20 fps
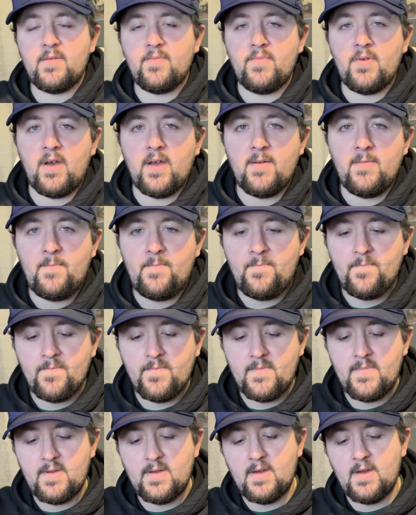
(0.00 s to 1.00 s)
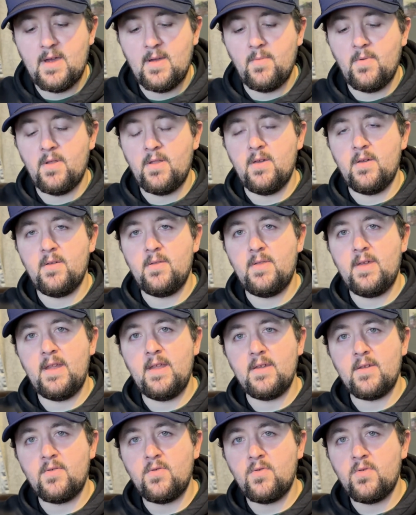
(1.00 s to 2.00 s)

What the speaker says: but I'm gonna let it